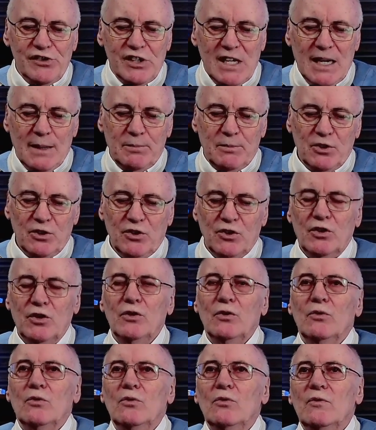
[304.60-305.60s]
chapter
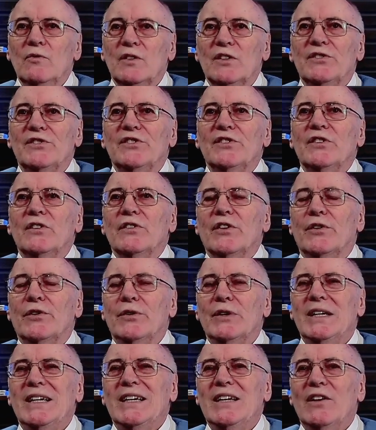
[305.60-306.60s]
2, verse
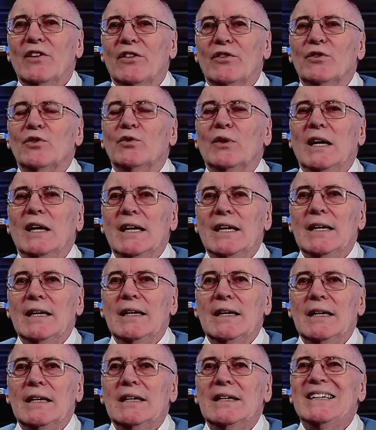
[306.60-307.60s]
3 through
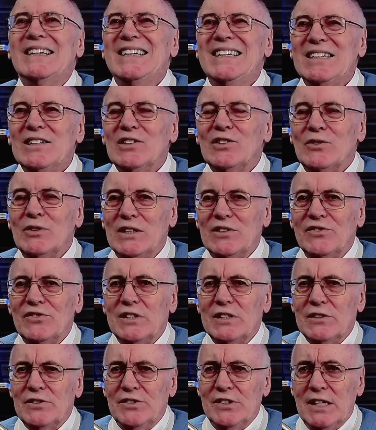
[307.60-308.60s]
8, an
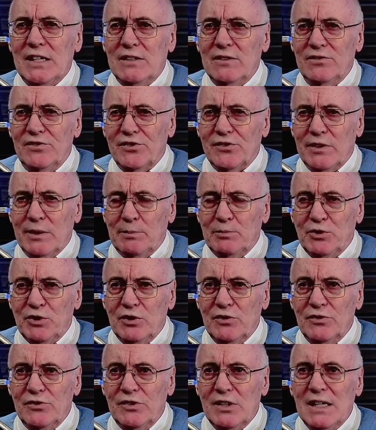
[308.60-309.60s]
interesting set of
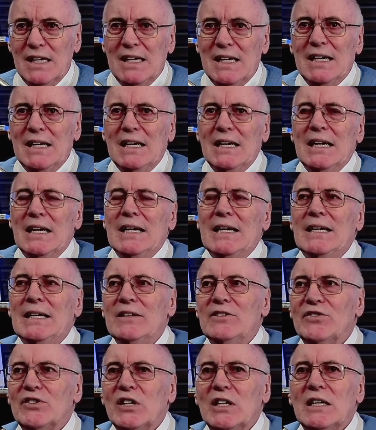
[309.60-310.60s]
scriptures.
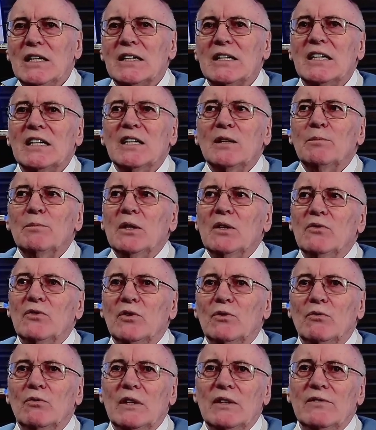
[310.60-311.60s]
It's talking about
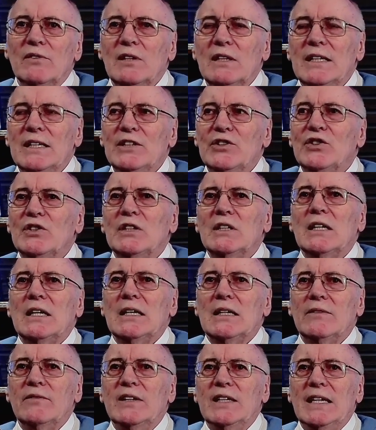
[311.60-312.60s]
the revelation
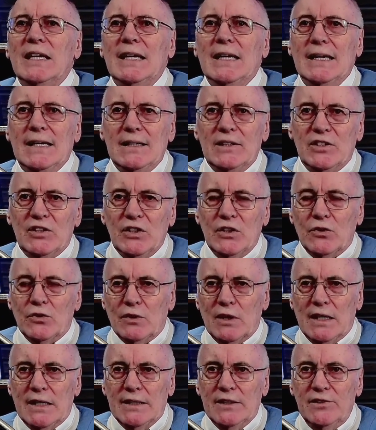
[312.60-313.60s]
of the
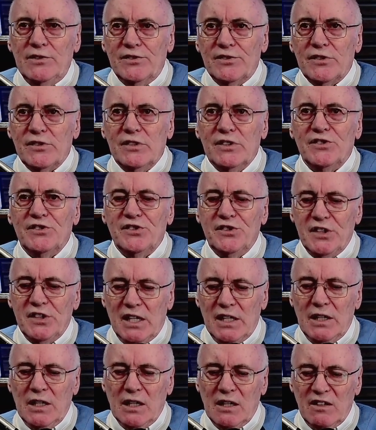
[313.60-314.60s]
Antichrist, the
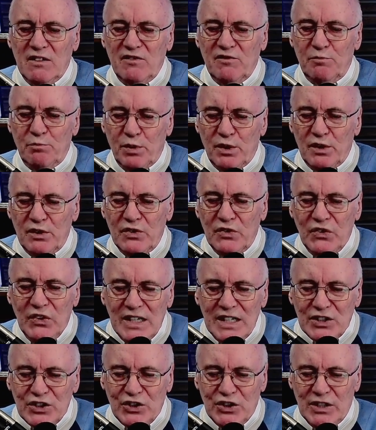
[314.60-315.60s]
son of
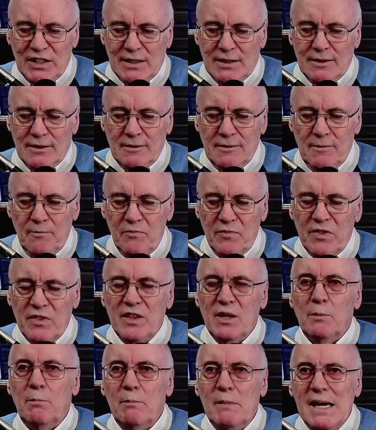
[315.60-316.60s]
perdition,
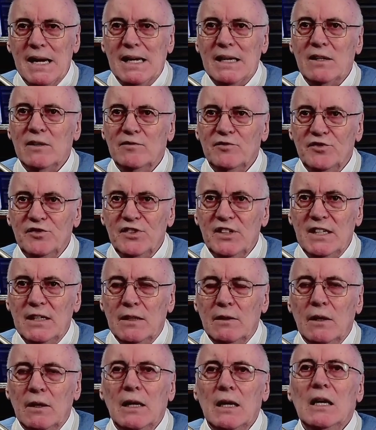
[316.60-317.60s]
the man of
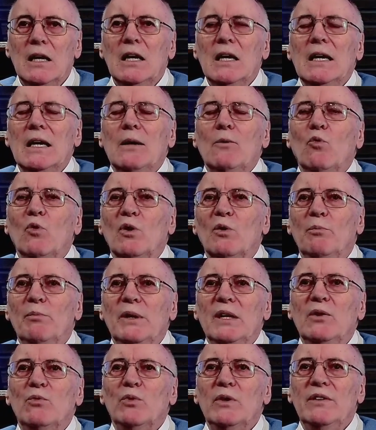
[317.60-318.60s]
sin, will
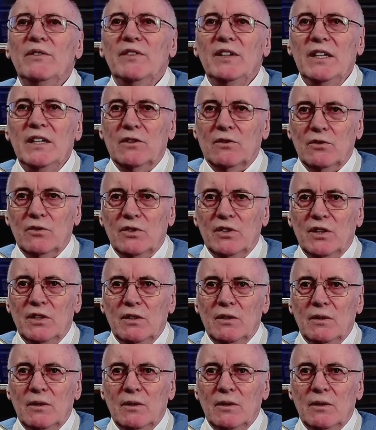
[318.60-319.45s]
be revealed.